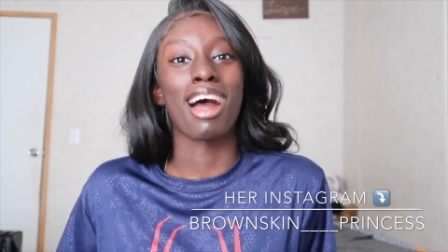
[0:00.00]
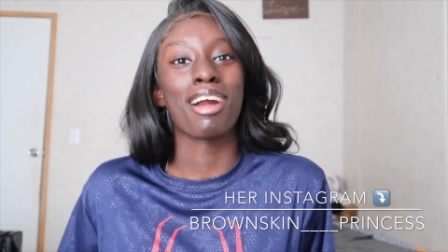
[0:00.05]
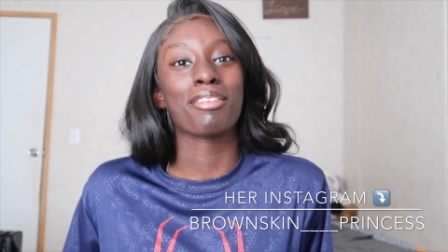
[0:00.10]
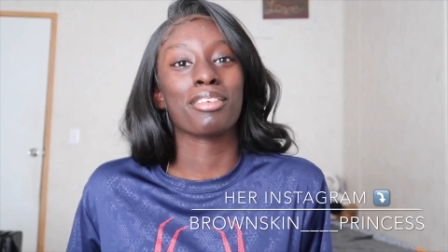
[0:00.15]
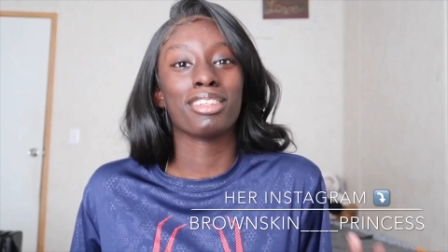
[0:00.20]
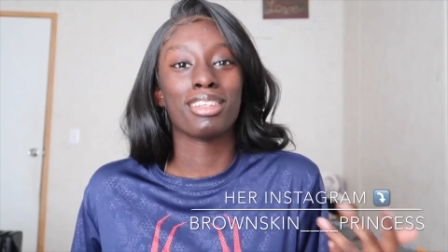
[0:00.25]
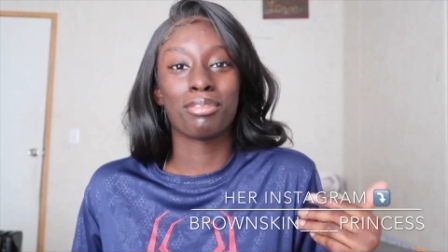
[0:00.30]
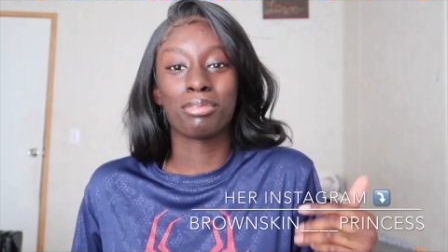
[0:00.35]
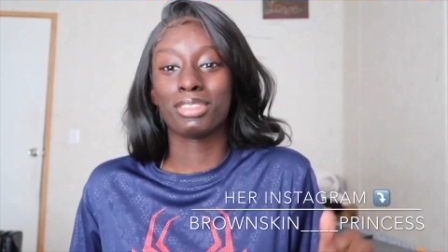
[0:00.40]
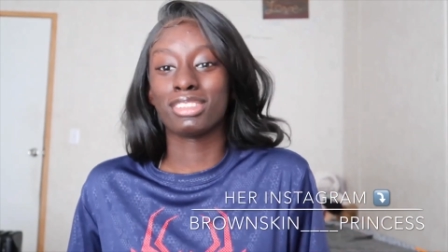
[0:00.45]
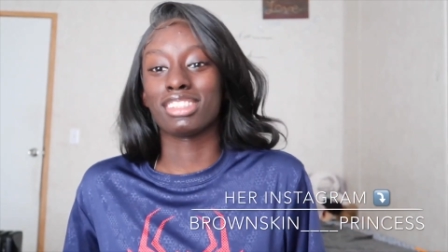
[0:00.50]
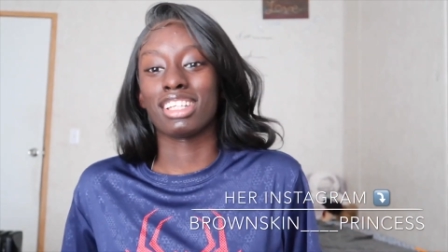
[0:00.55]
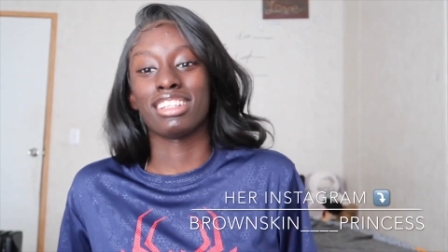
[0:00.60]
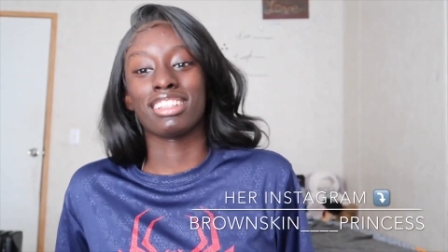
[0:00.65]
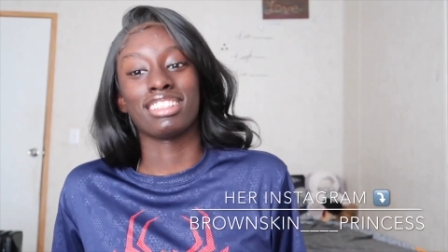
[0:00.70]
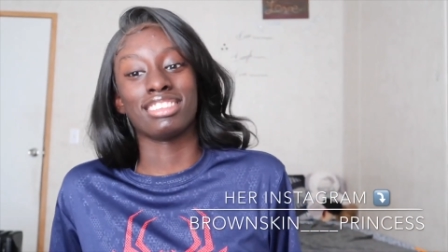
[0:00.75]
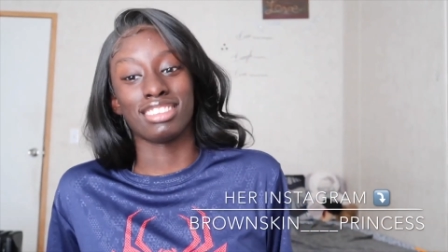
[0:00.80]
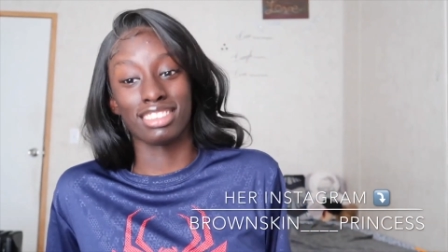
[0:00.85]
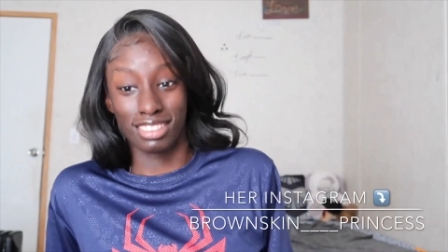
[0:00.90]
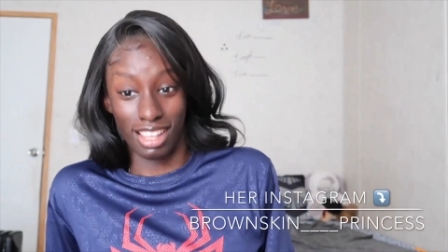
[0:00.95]
I really
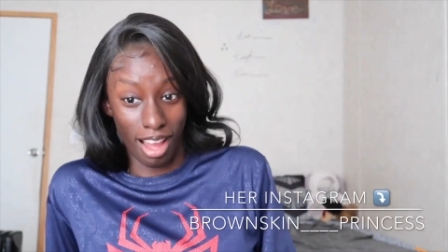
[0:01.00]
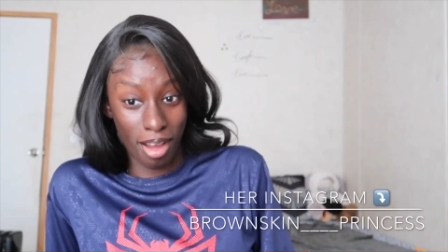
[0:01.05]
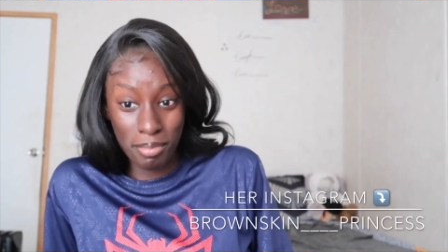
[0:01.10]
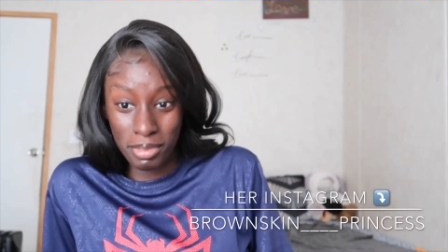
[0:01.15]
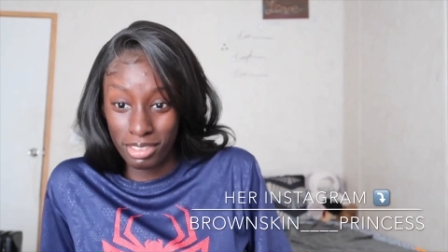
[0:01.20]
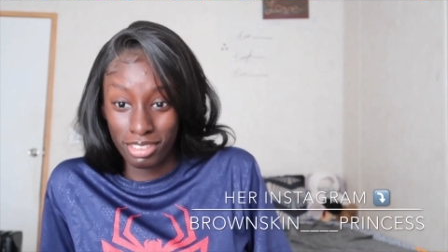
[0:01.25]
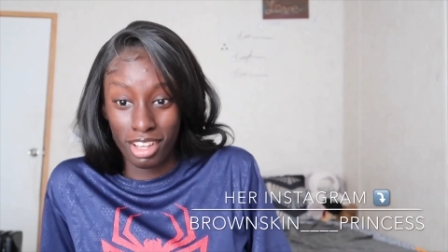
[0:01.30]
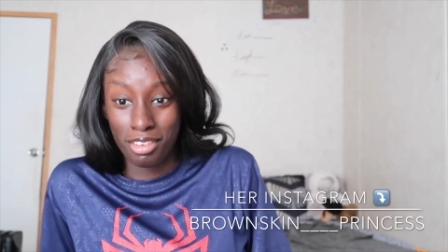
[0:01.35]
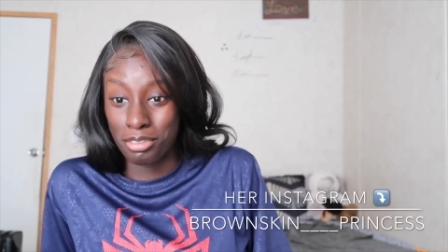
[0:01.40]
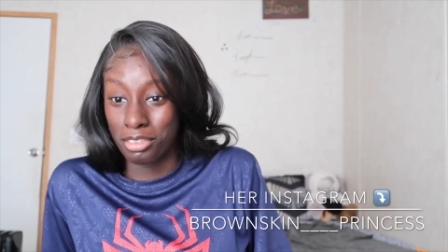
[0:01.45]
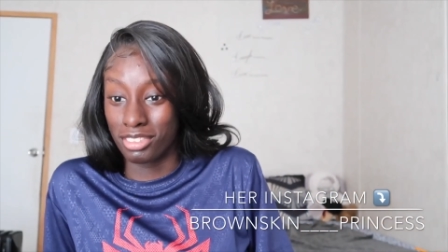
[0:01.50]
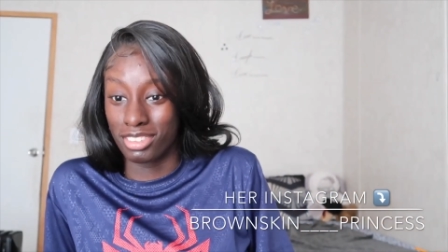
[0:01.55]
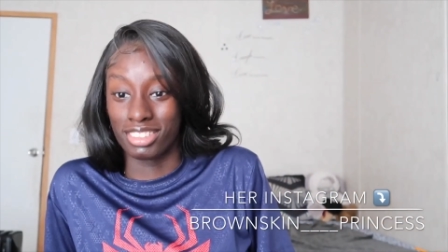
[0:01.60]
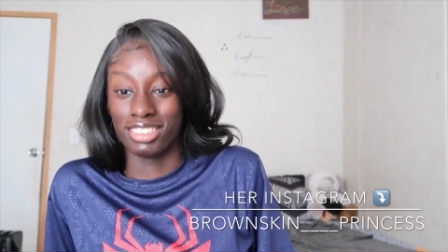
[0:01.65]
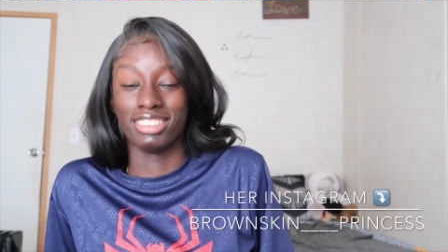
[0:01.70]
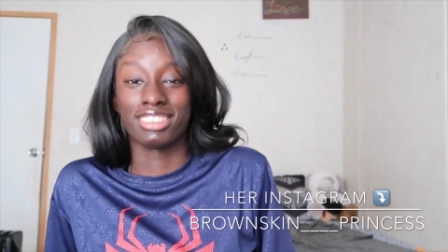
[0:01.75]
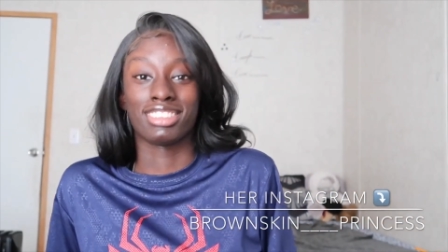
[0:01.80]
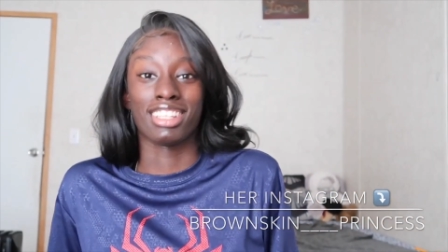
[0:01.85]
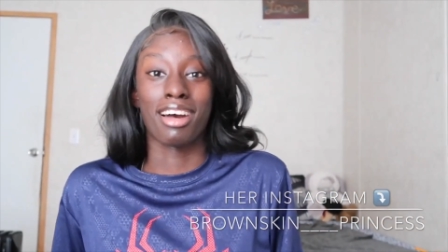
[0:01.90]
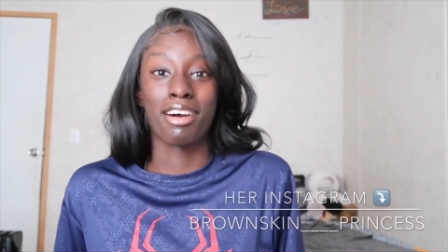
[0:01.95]
appreciate it, because I'm in love with
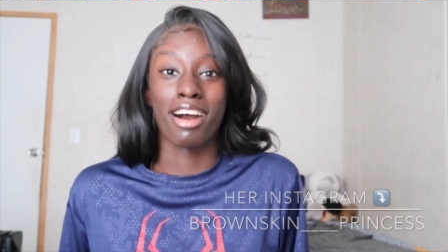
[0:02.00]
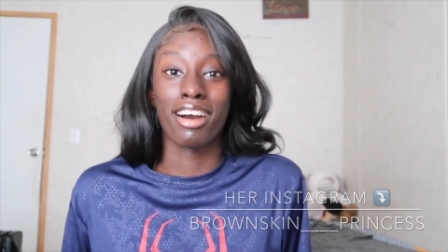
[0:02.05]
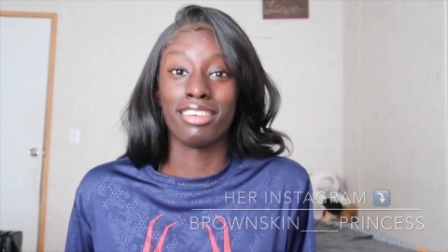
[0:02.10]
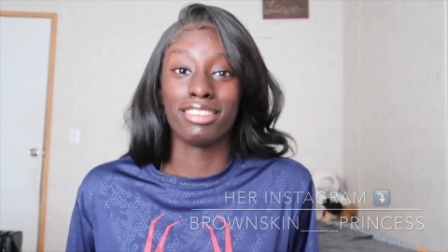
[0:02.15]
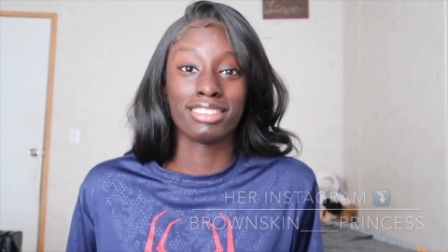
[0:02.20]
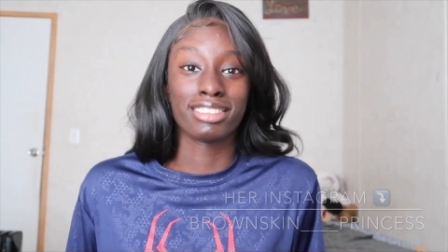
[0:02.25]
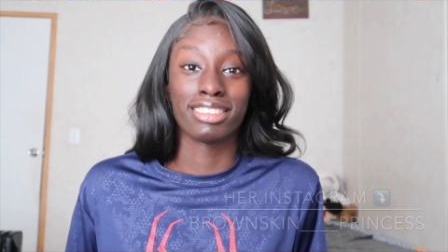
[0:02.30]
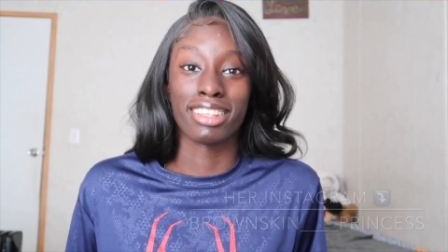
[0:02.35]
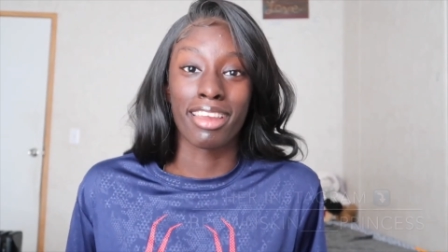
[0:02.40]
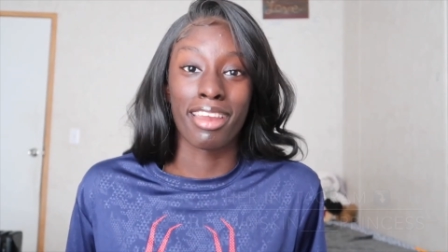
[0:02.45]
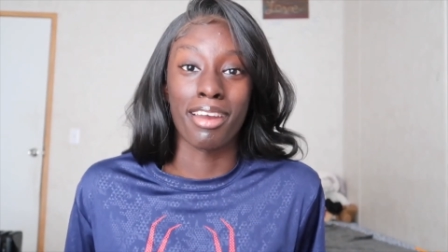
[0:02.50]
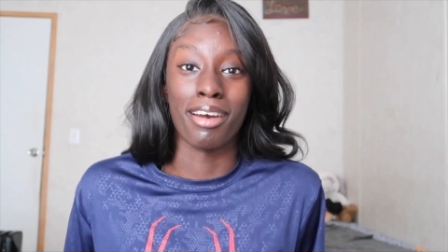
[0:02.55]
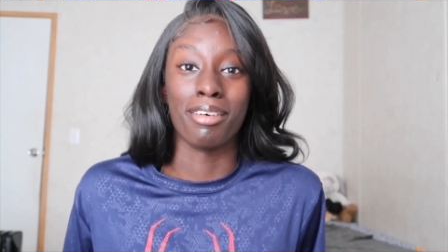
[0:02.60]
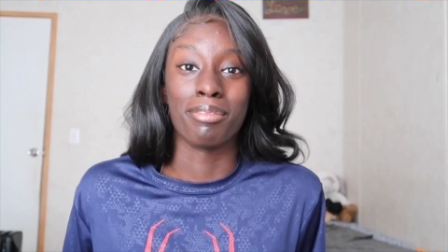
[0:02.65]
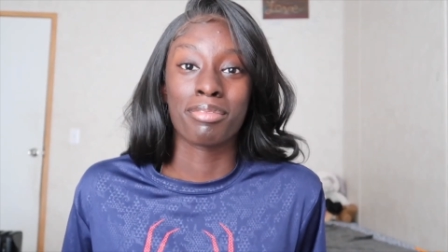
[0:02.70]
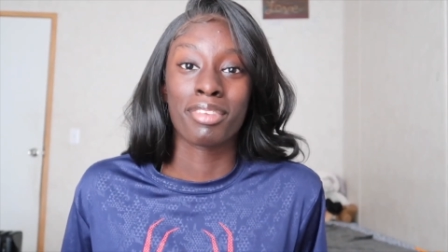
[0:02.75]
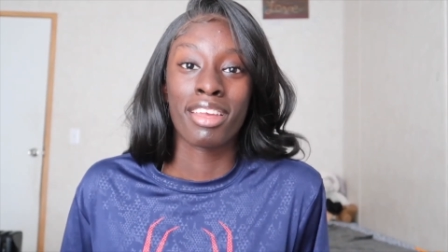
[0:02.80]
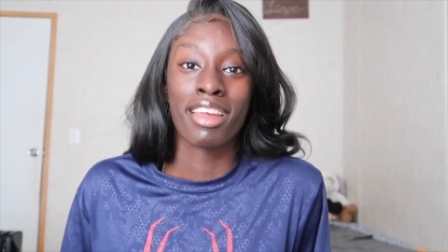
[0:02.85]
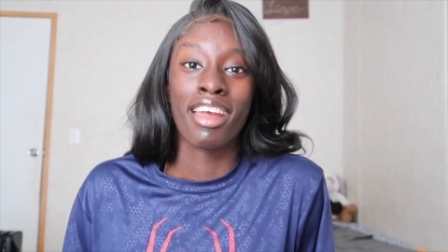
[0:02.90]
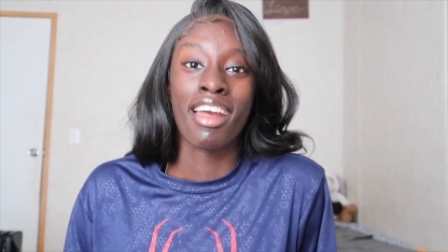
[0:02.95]
this. I honestly
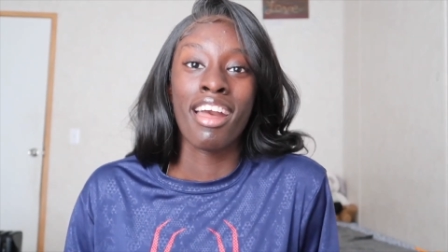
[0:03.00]
am.